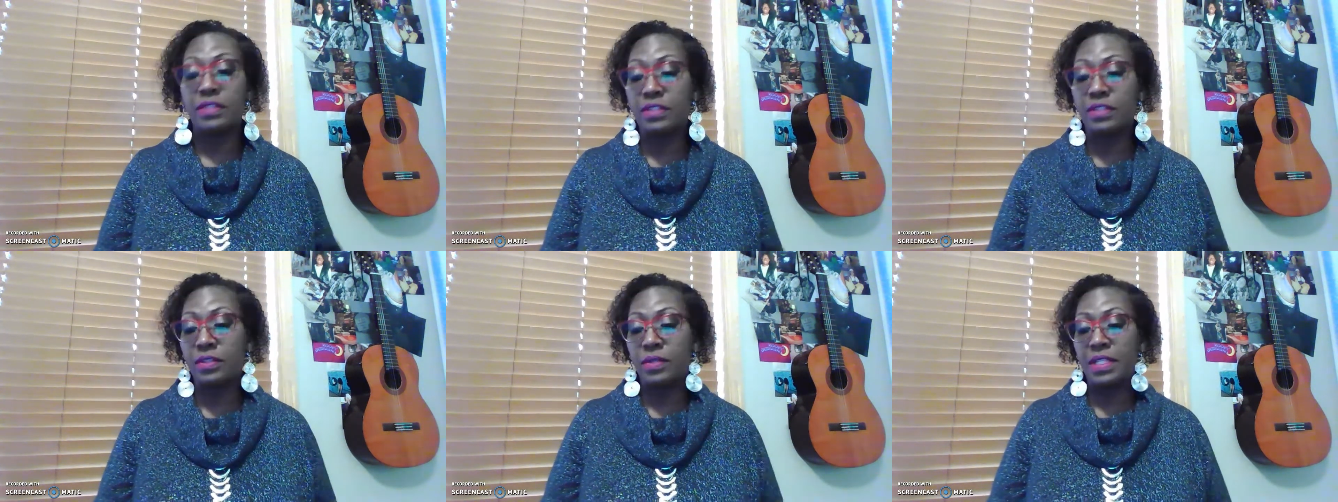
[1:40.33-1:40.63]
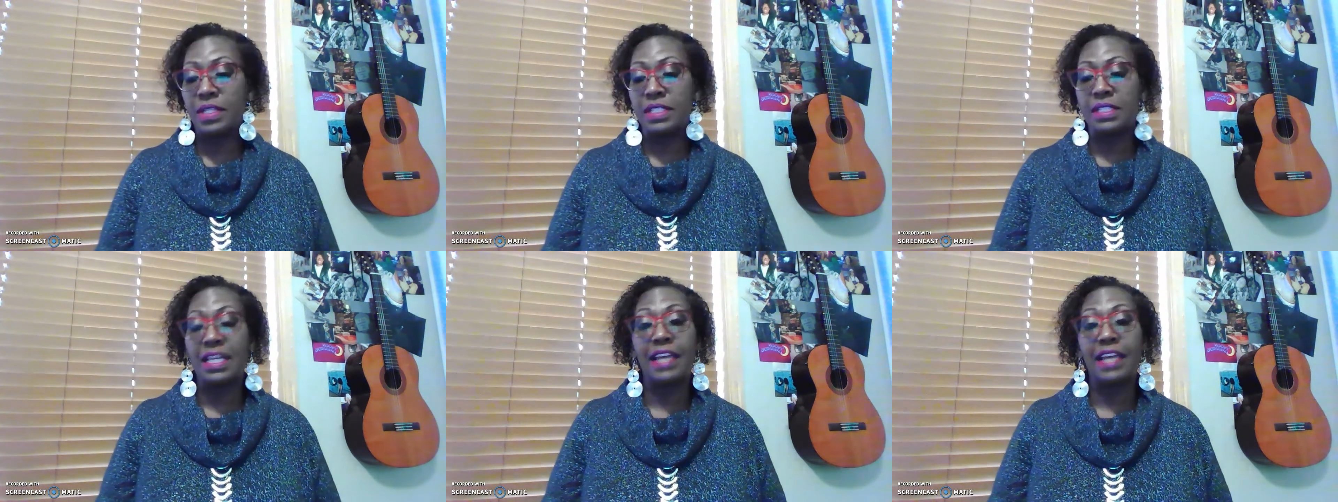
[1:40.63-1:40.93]
So
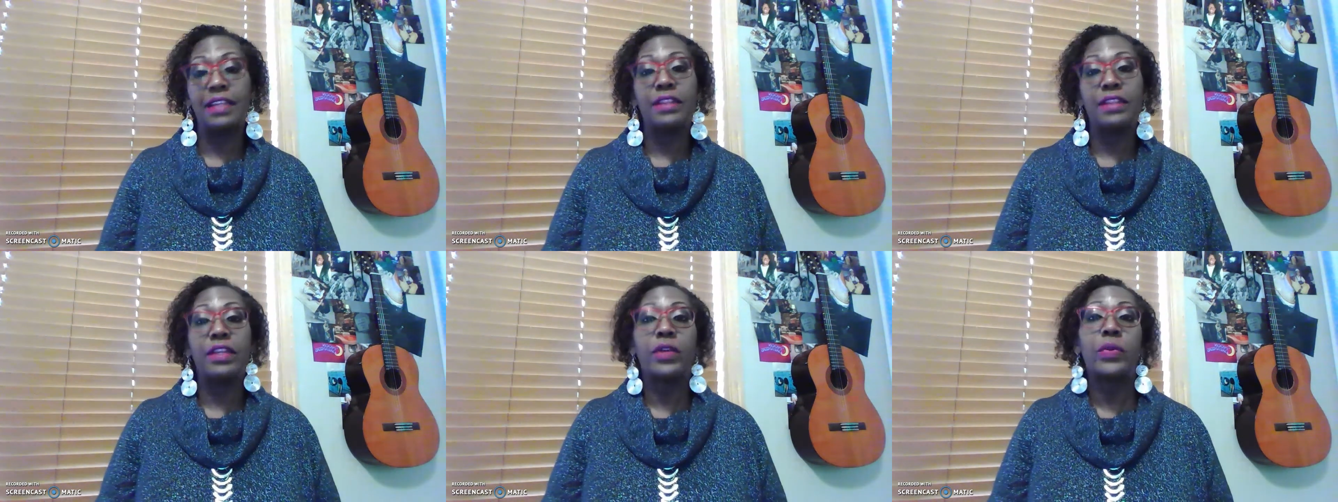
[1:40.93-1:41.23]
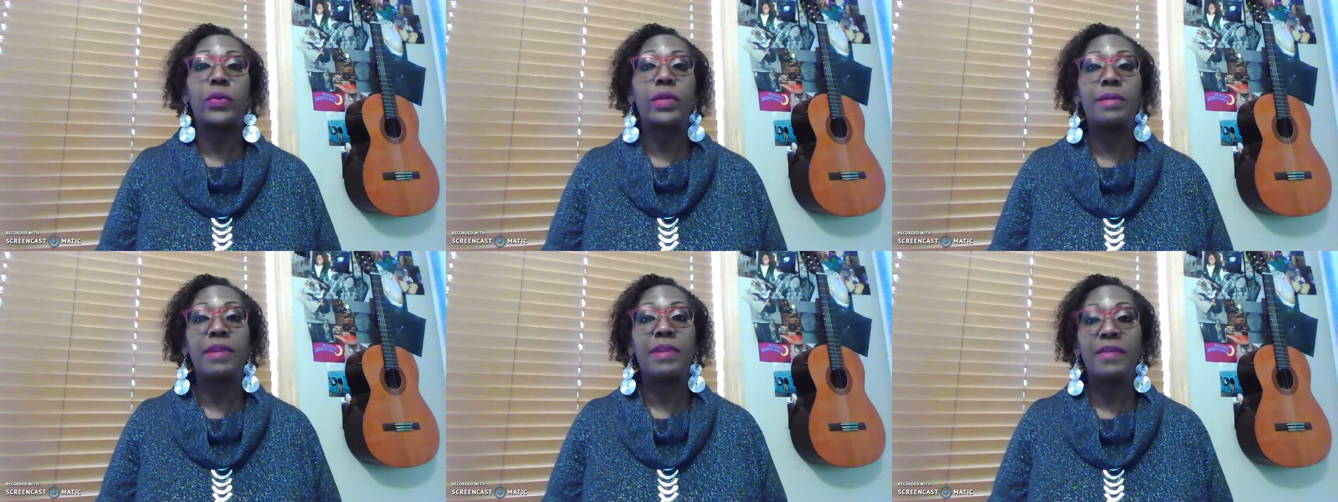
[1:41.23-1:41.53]
it's like the
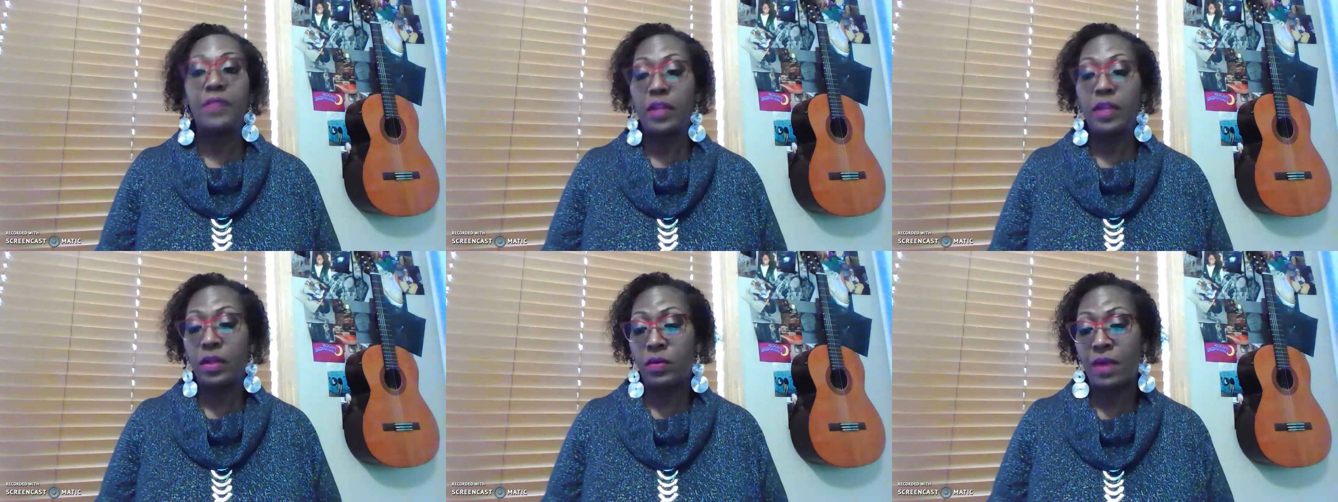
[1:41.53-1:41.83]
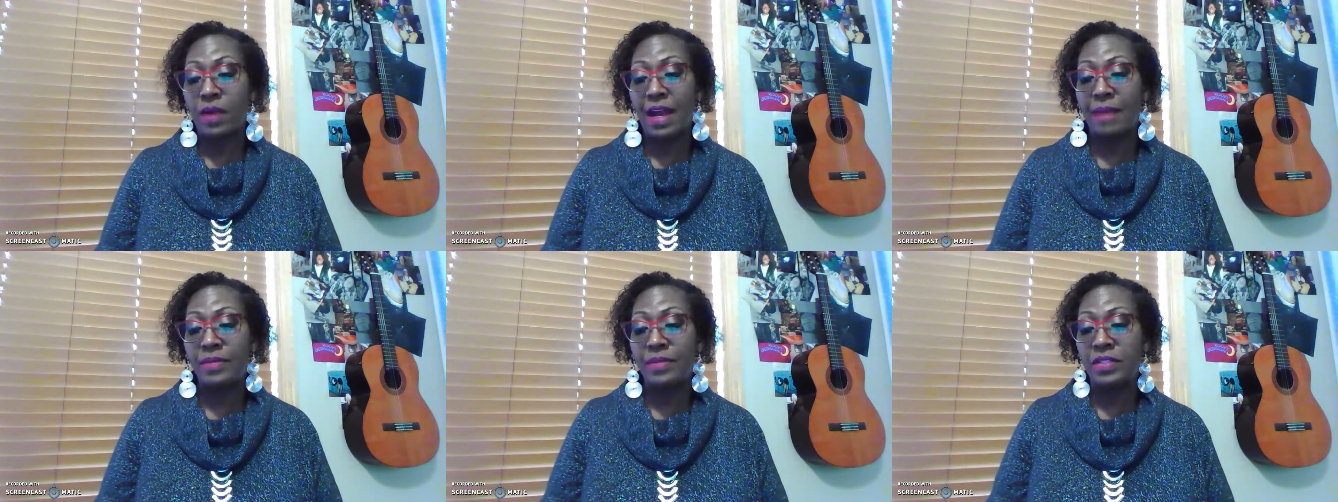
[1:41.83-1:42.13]
cream of the
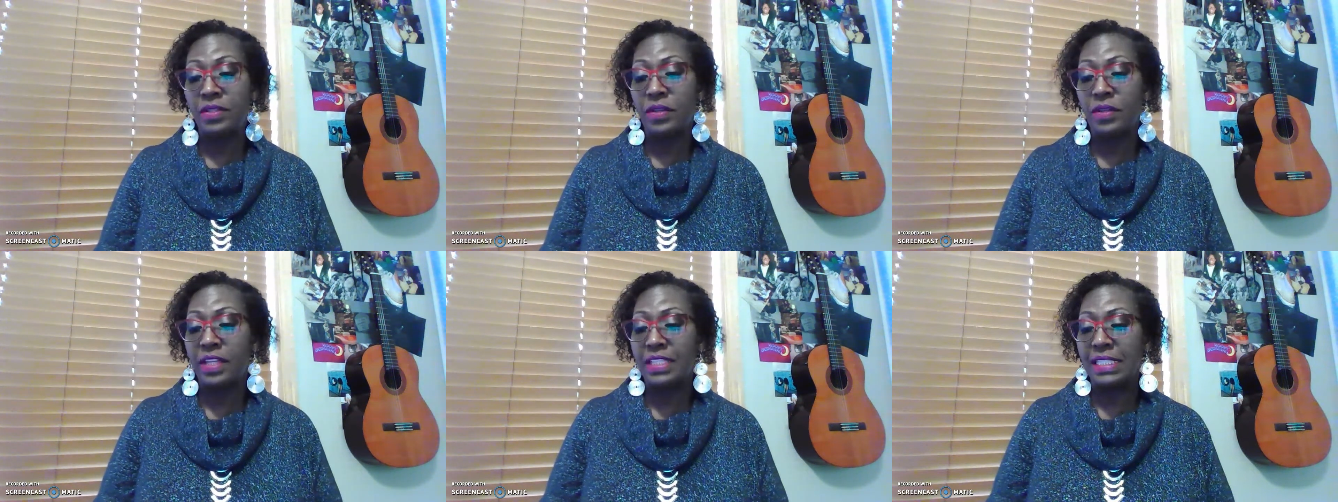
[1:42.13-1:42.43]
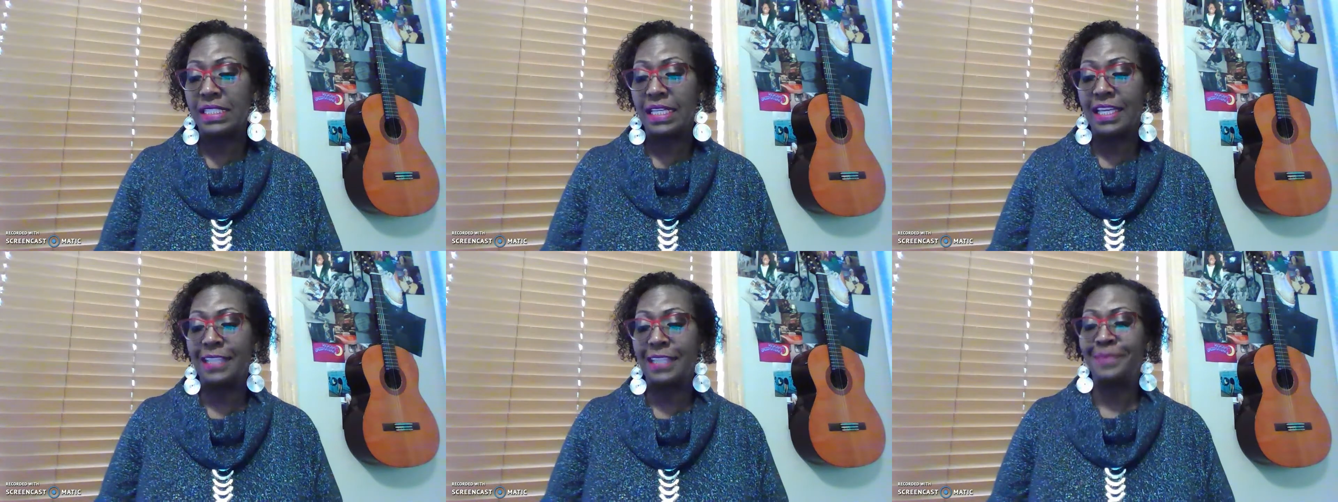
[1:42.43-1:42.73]
crop, so they
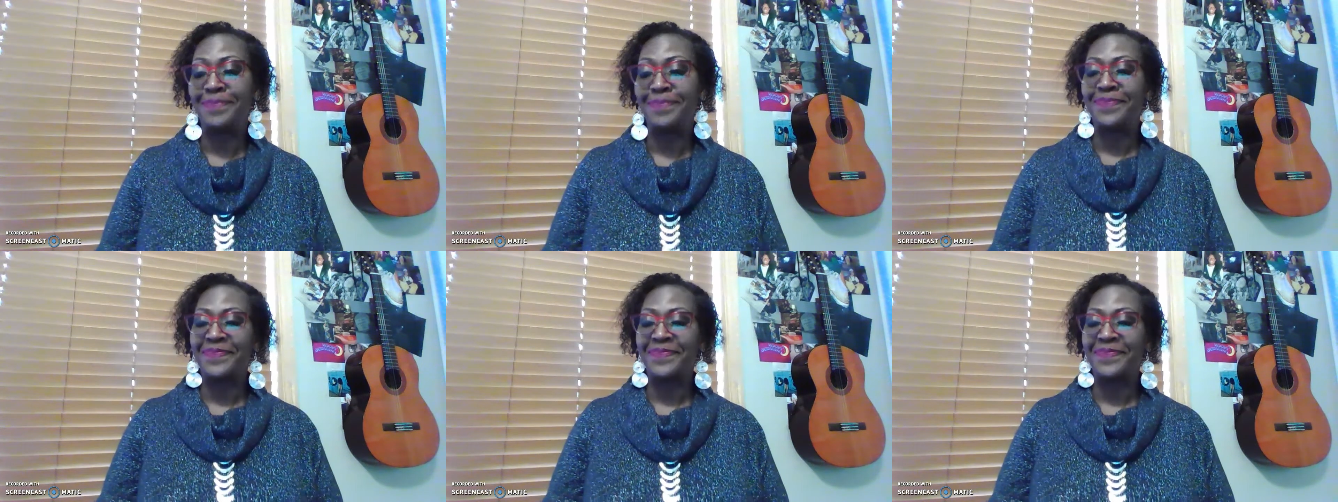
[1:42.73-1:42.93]
say.